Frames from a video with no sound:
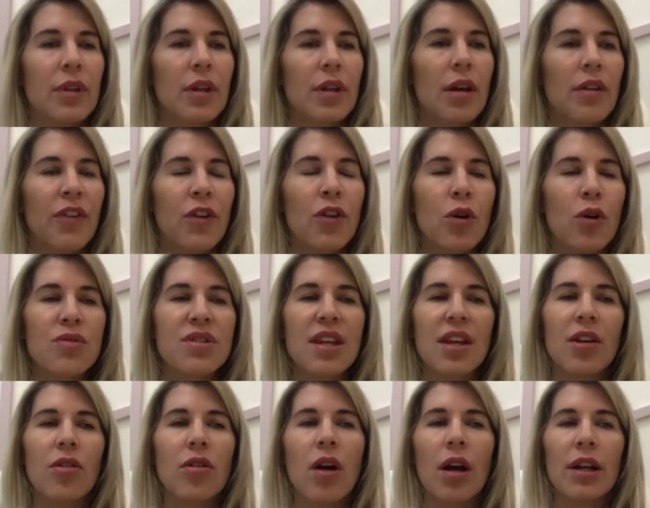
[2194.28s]
For those that
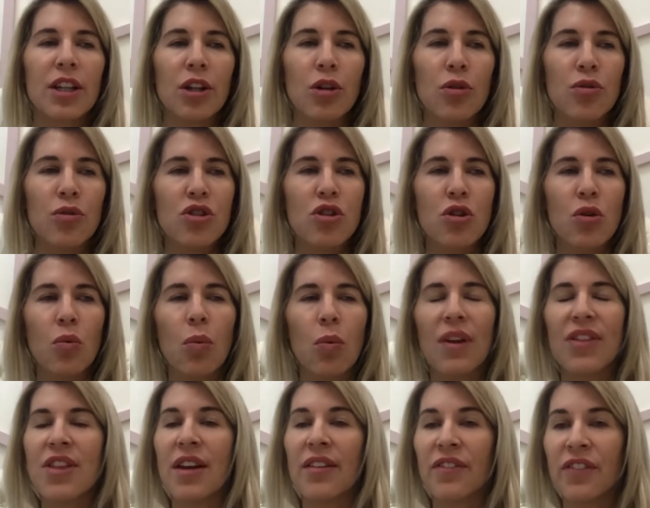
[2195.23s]
are not used to
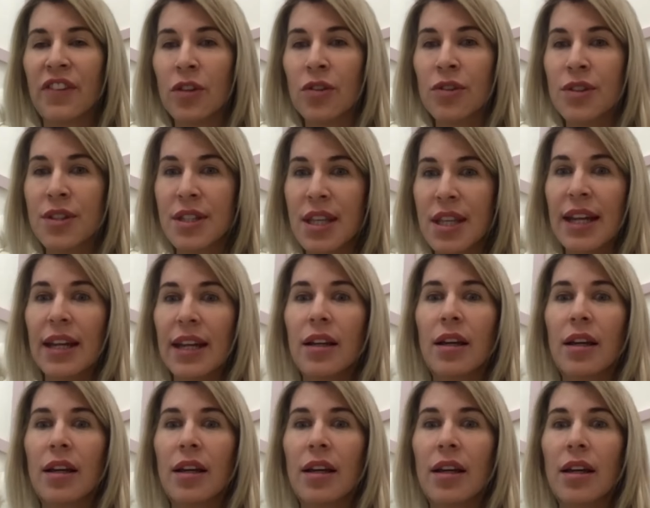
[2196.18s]
what that feels
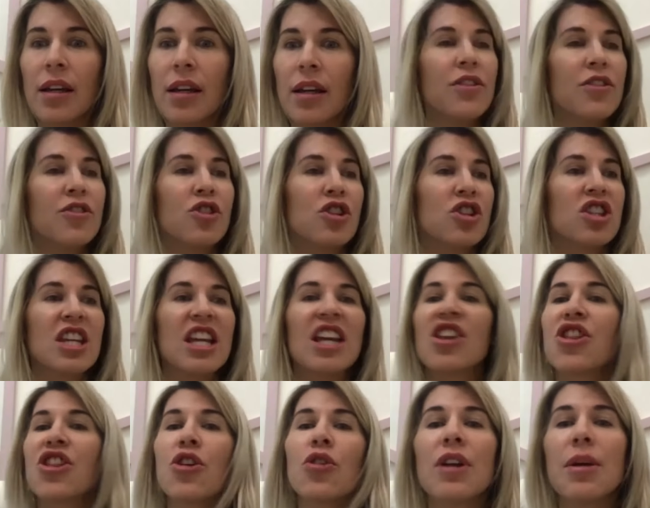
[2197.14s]
like, just
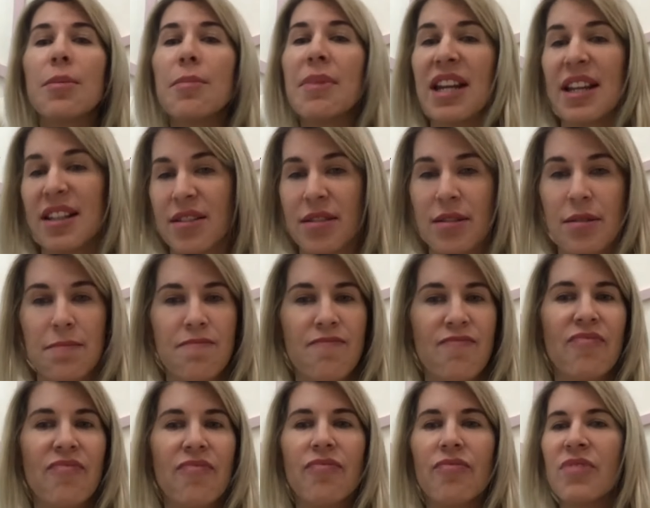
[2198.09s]
think 30 minutes.
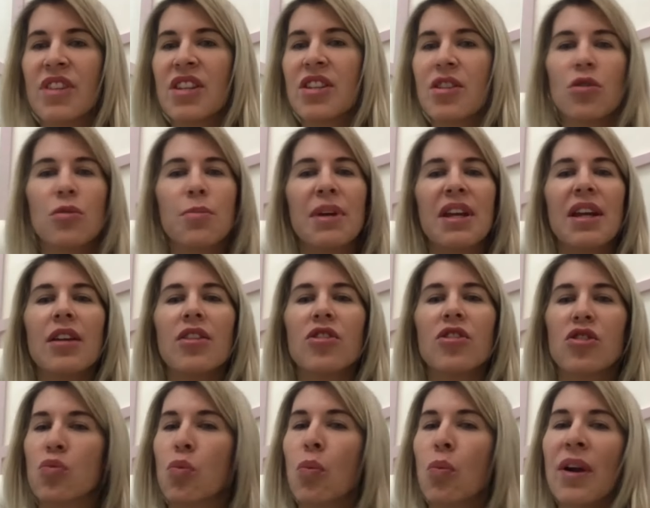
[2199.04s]
This could be
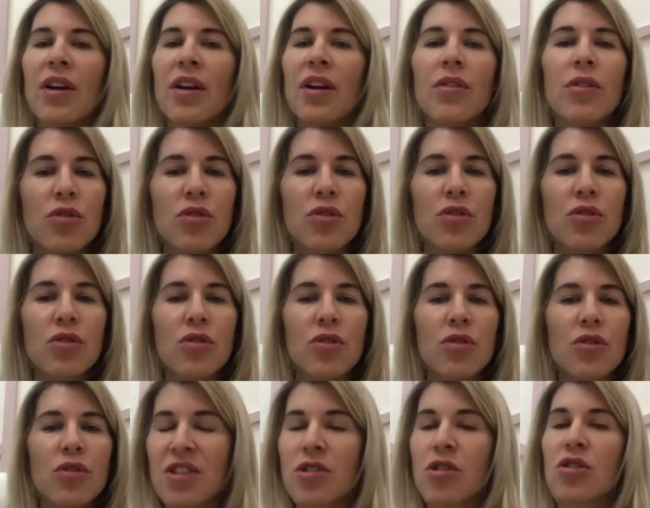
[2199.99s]
just wear those toe
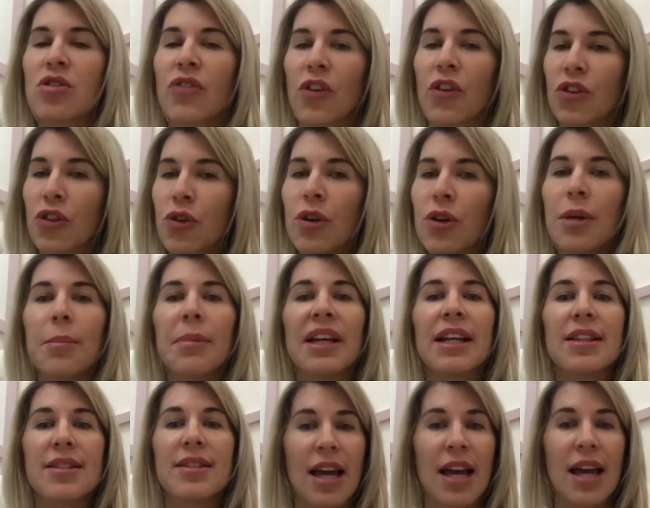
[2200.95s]
spacers for 30
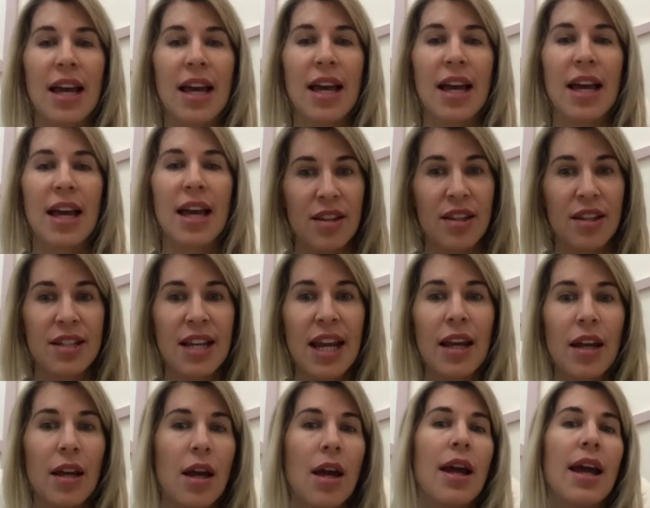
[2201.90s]
minutes at the end of the day.
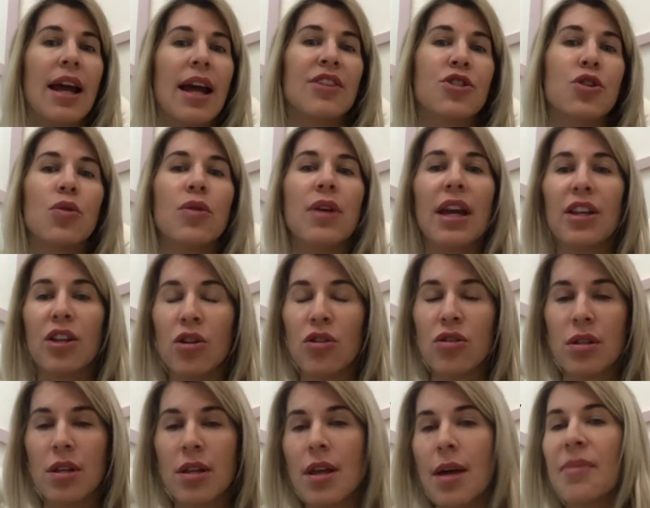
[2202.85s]
As you get used
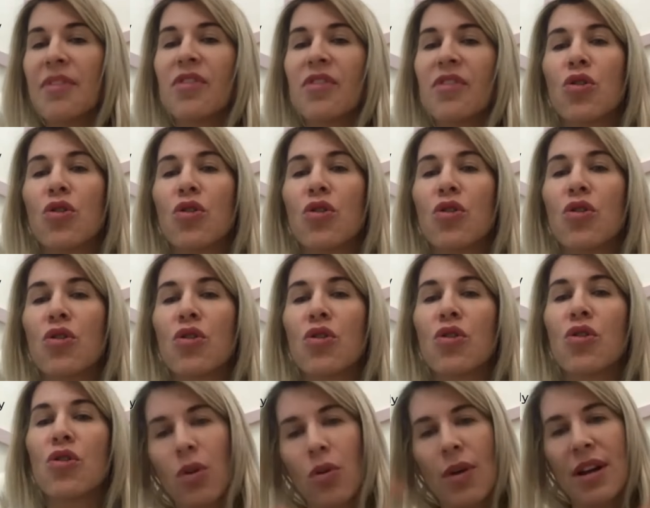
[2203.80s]
to them, of course, you can
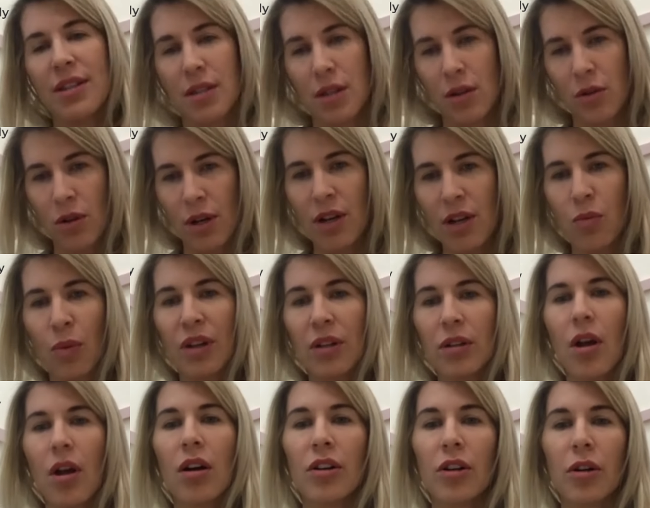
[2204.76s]
progress and wear
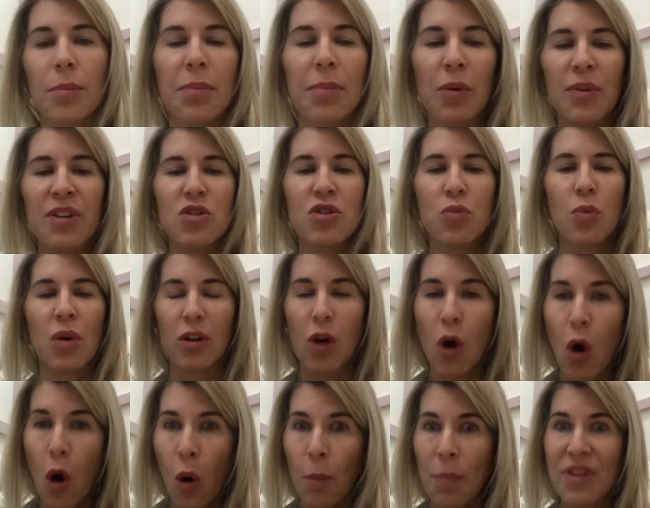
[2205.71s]
longer, but we just want to
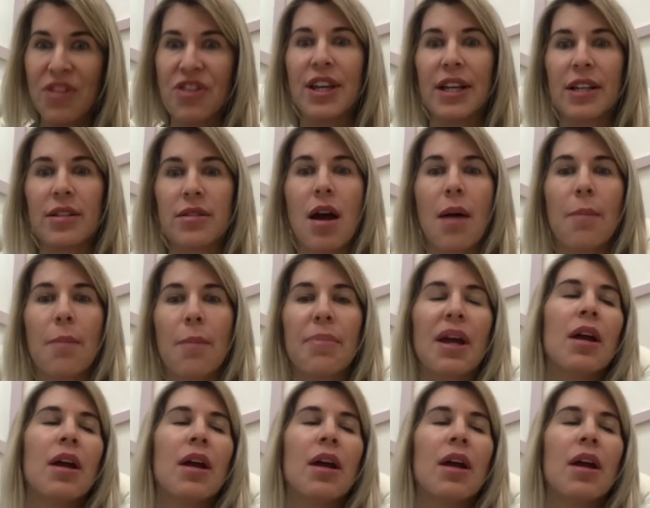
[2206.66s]
open things up.